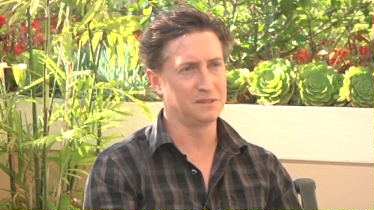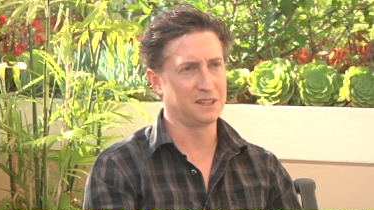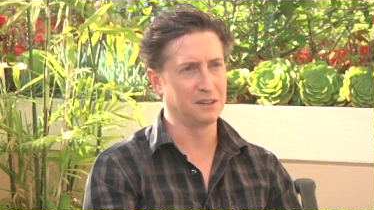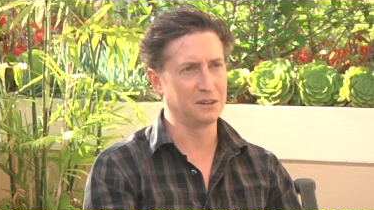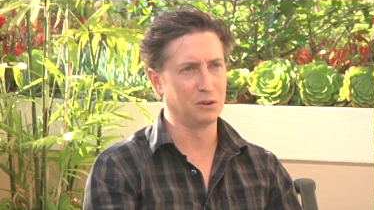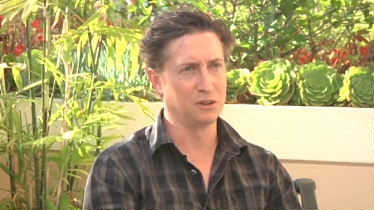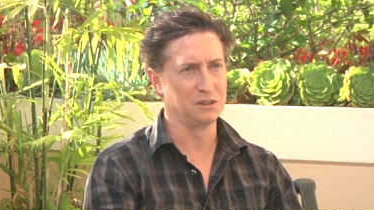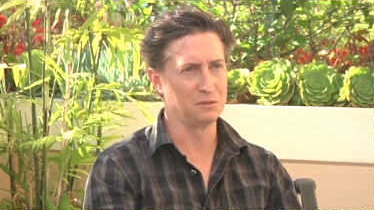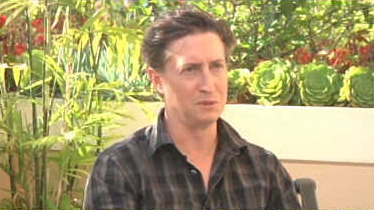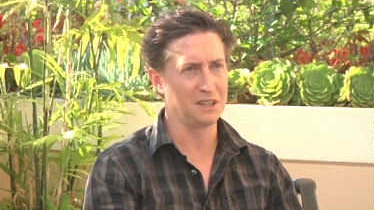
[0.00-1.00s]
you know, or
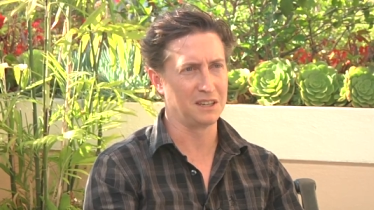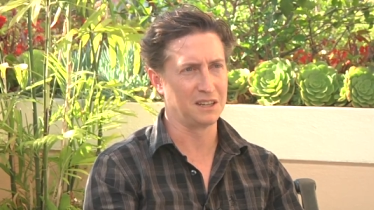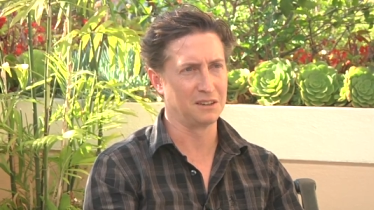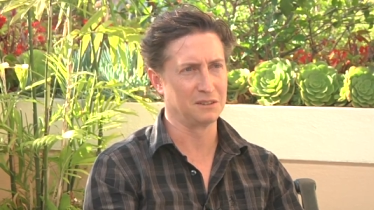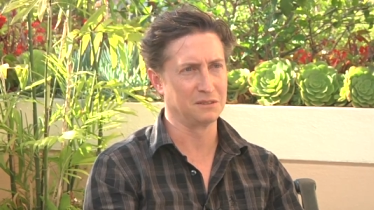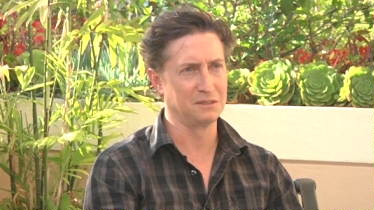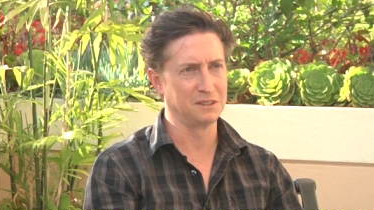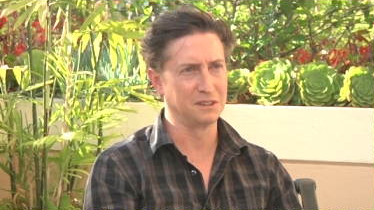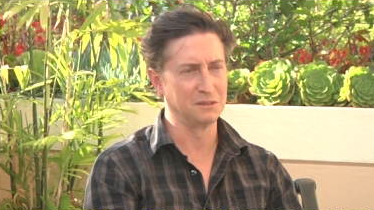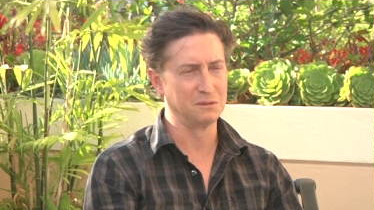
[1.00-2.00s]
there's me and I'll,
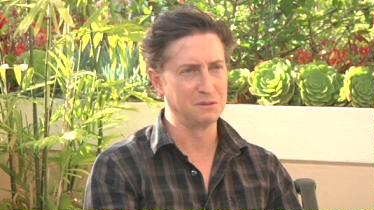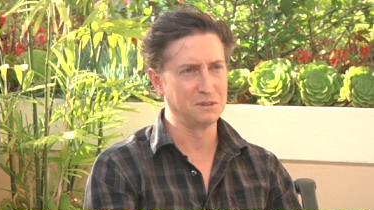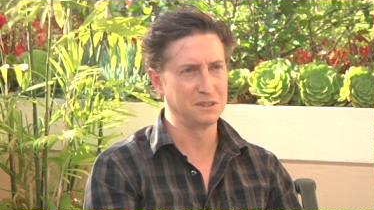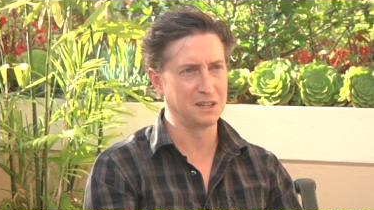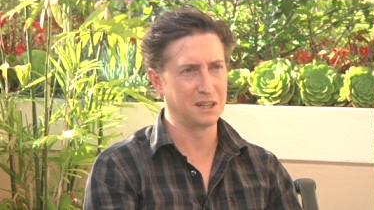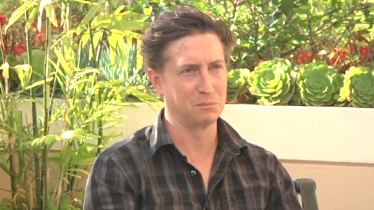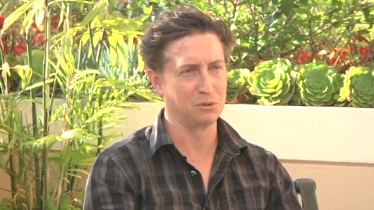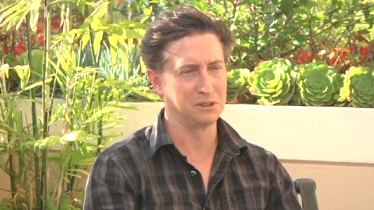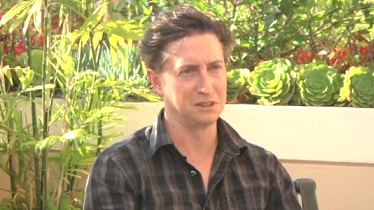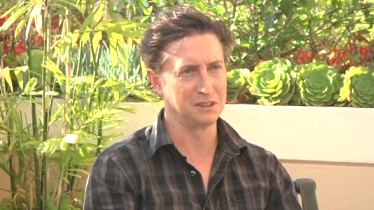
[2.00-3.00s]
you know, sit on the
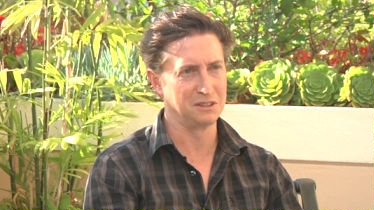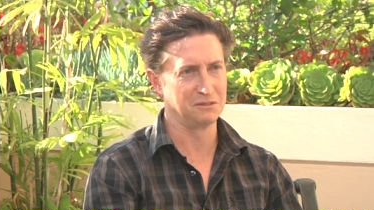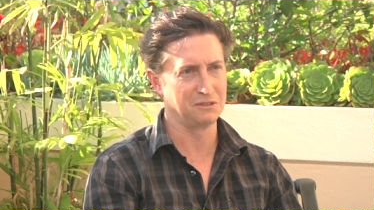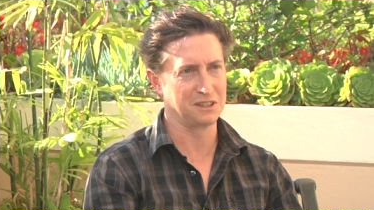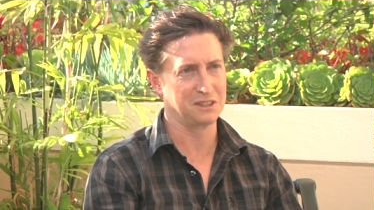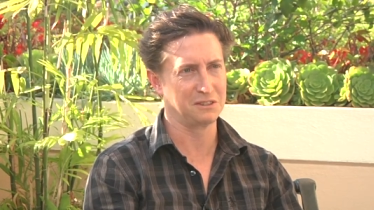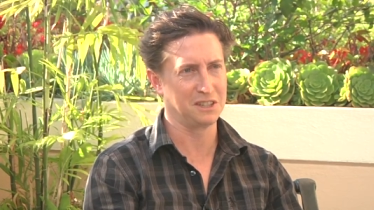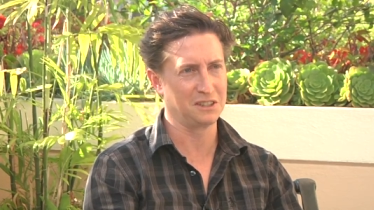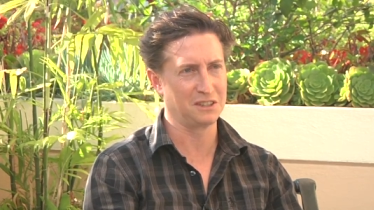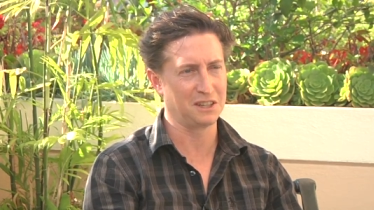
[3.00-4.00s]
porch at the fancy
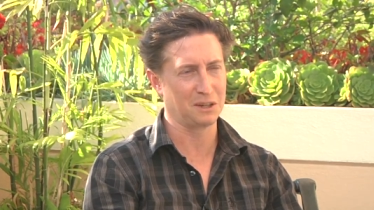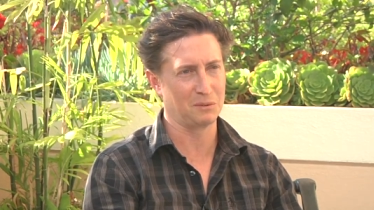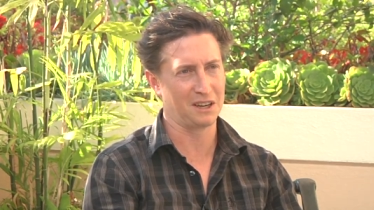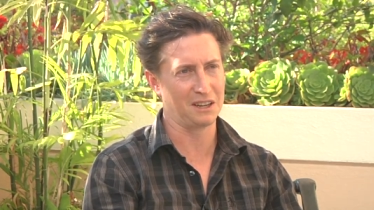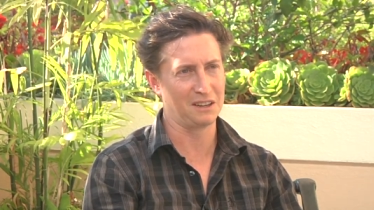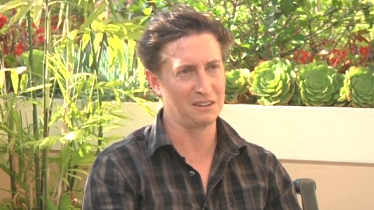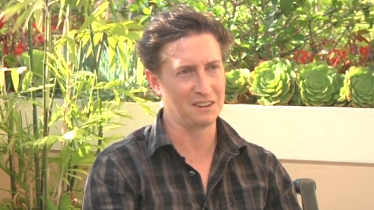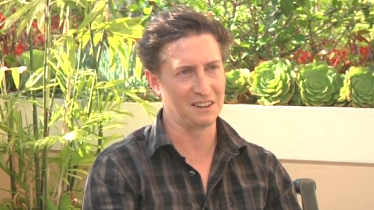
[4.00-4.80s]
hotel talking about it. You